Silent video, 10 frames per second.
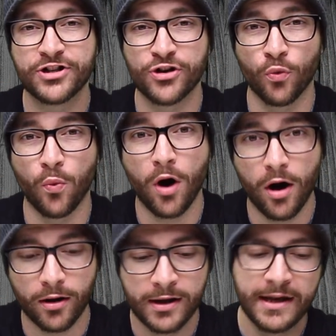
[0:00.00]
to your
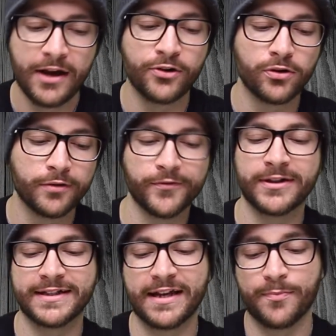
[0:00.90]
wall in order for
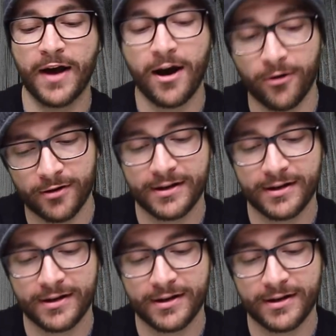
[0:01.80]
it to get power.